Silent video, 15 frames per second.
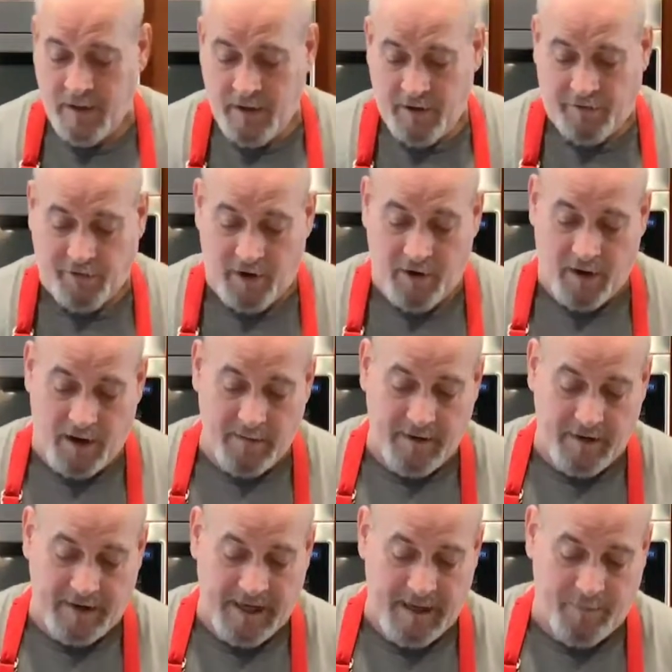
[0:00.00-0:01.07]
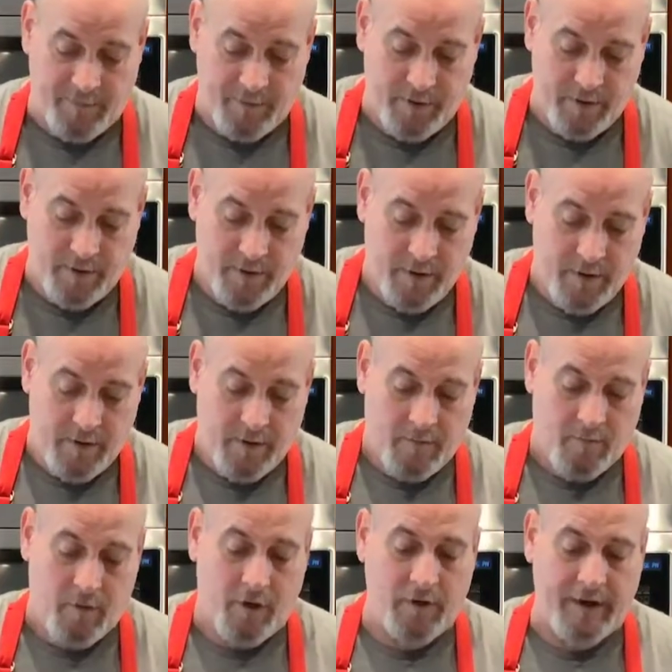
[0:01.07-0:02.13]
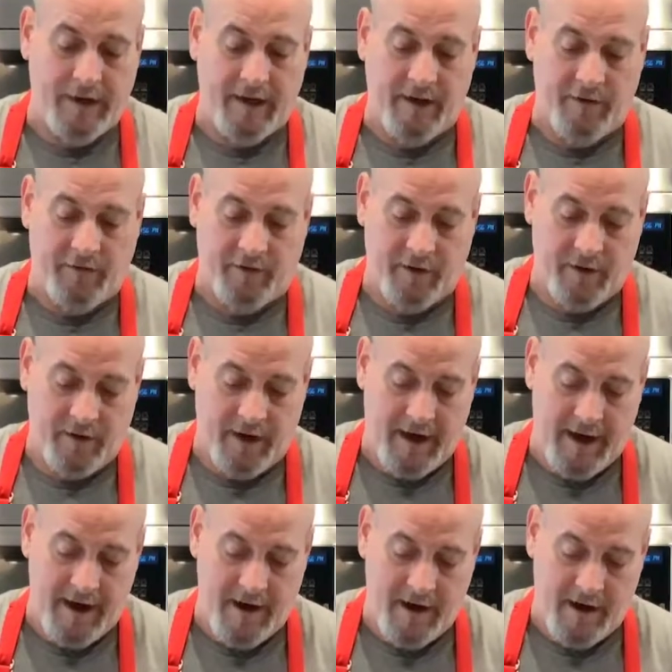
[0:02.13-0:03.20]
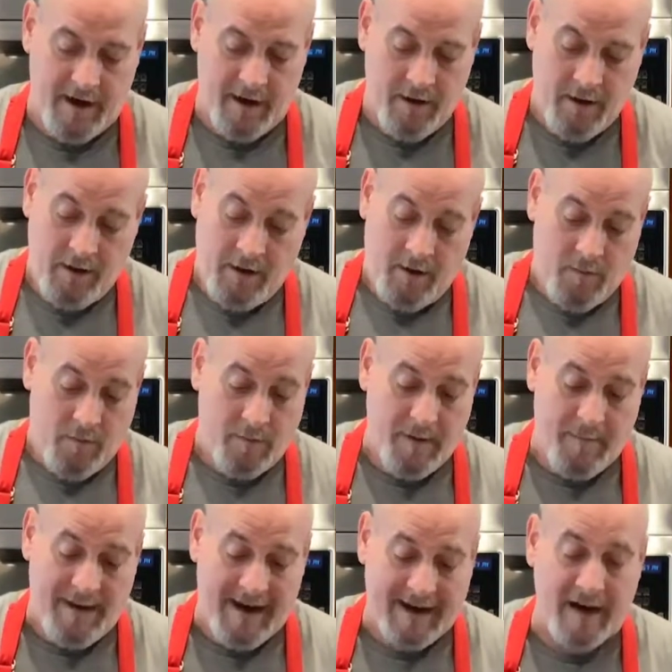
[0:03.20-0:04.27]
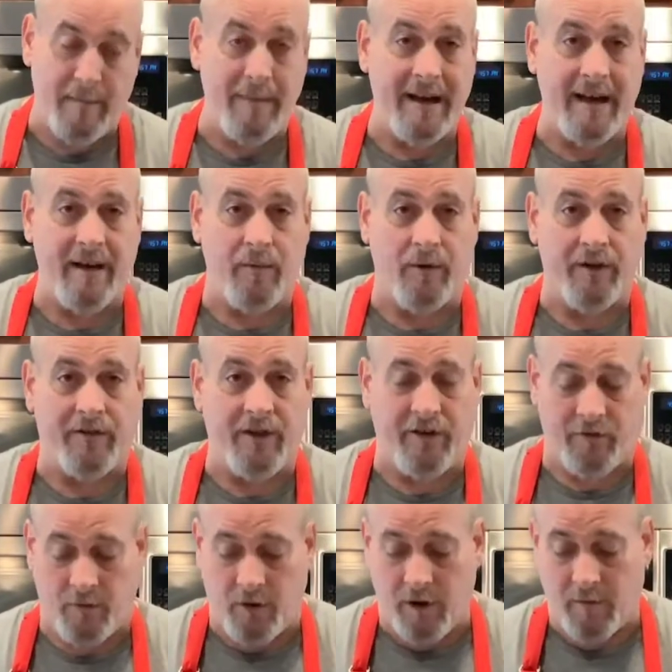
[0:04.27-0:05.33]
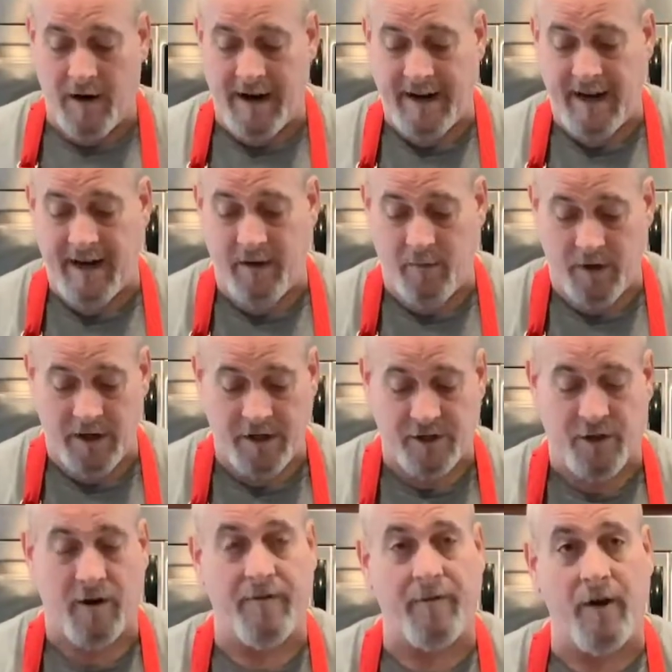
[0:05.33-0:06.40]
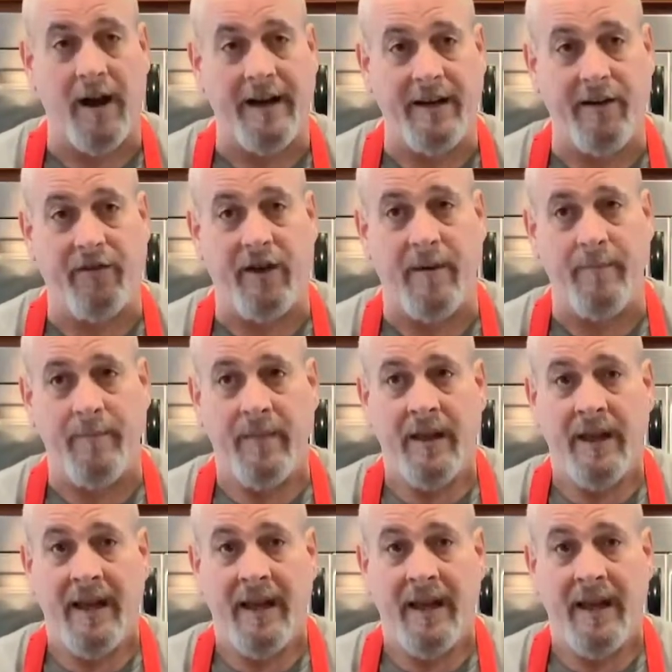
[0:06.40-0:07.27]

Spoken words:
So I'm going to keep rolling these, and we'll be back in a minute once these are all ready, and we're going to start frying these up,